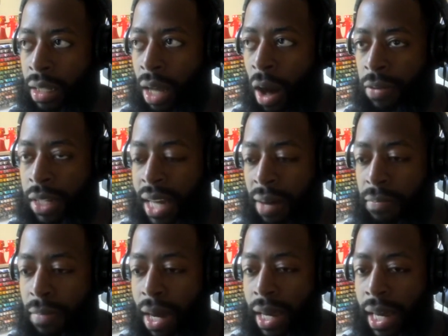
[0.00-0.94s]
off the top
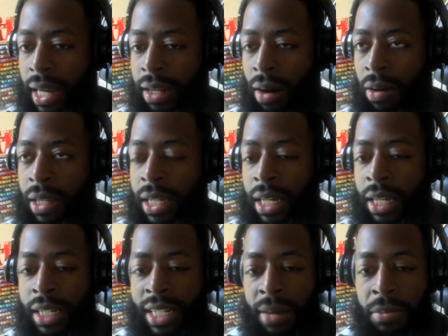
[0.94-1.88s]
of my head, the only good
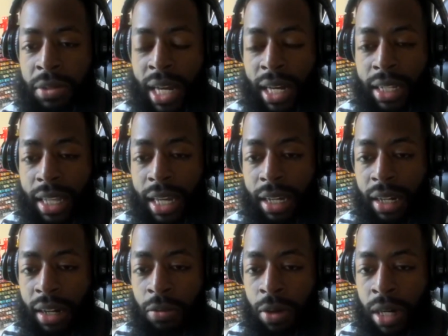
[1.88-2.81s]
examples I can think
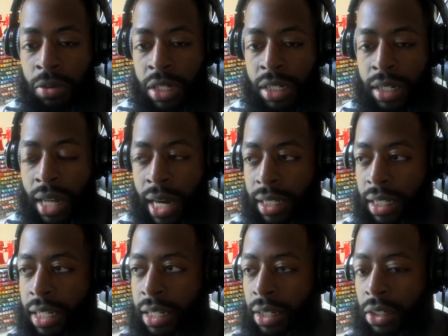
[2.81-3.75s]
of where it was just like,
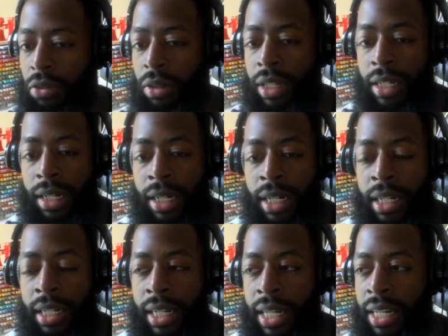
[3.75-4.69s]
this looks really
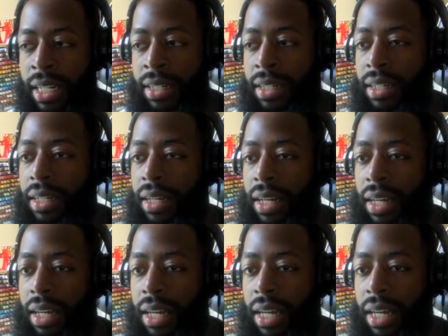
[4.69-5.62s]
good is
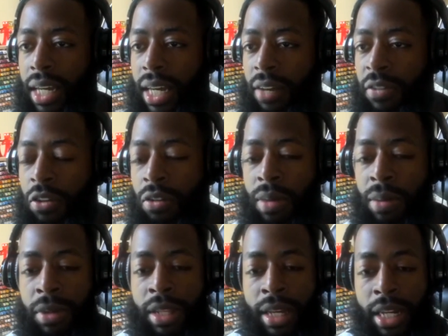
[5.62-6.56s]
if you
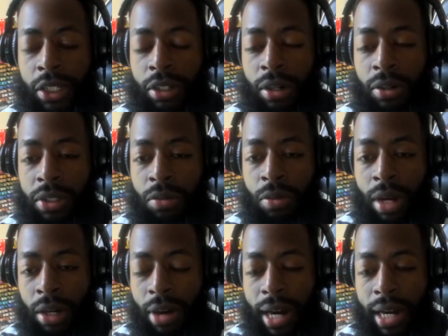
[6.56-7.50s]
remember the intro to
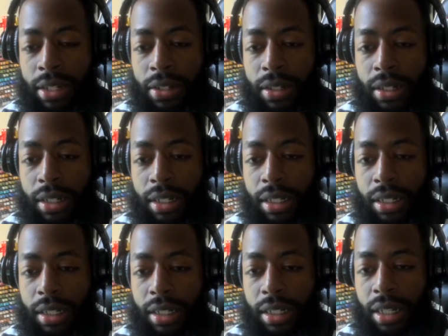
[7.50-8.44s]
Rugrats.
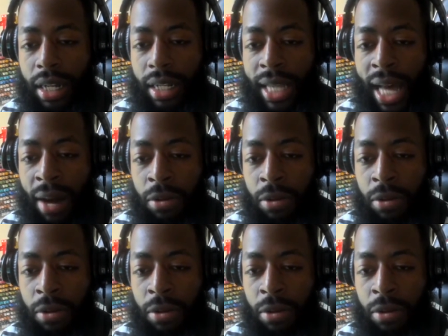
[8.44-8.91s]
That